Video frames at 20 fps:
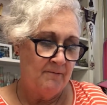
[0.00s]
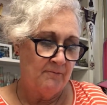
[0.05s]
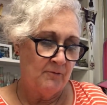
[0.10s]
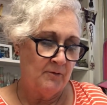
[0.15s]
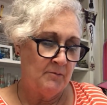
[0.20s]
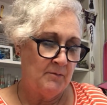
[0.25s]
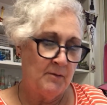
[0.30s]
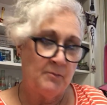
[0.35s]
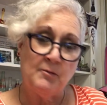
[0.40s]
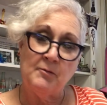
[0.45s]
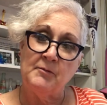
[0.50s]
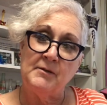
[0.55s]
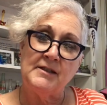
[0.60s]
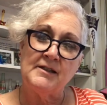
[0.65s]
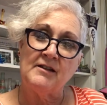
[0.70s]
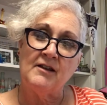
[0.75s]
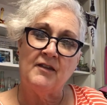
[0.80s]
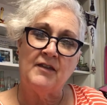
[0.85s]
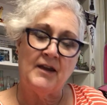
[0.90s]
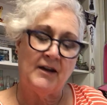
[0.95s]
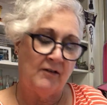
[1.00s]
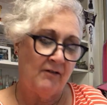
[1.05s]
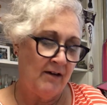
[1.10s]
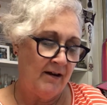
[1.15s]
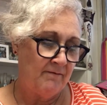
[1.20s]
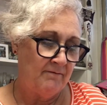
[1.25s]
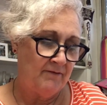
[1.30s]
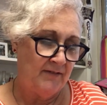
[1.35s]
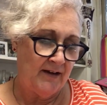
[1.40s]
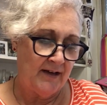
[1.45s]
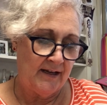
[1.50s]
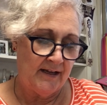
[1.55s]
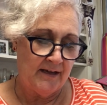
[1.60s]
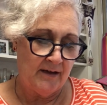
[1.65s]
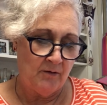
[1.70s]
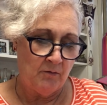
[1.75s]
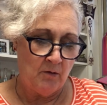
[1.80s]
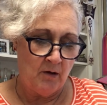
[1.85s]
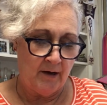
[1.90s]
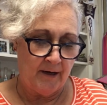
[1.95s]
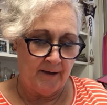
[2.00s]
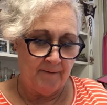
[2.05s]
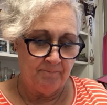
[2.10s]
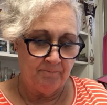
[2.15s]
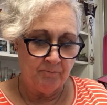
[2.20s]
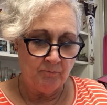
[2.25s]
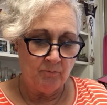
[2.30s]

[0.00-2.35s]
Remember, we saw that great video on it.